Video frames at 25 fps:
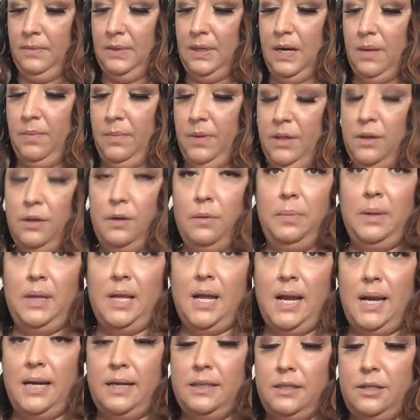I'm a little
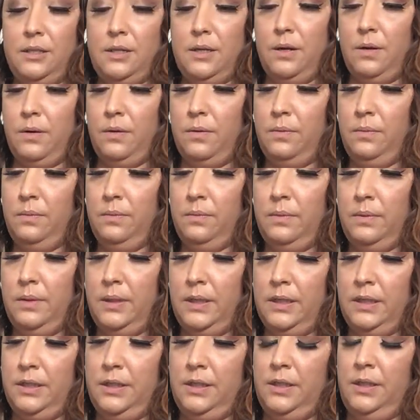blind, so
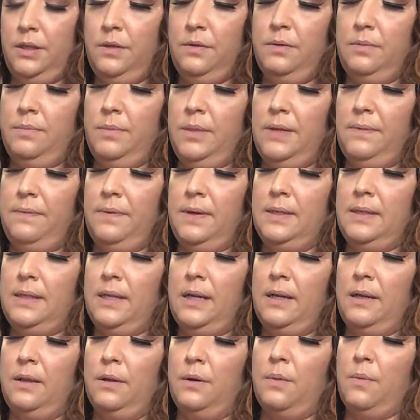excuse me if I
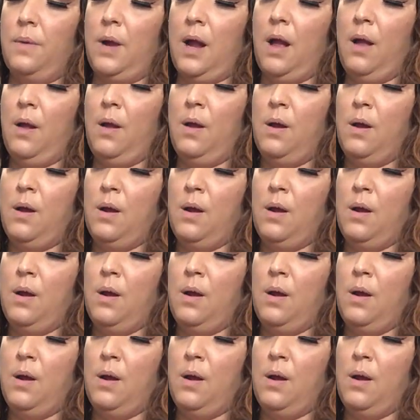take a little while.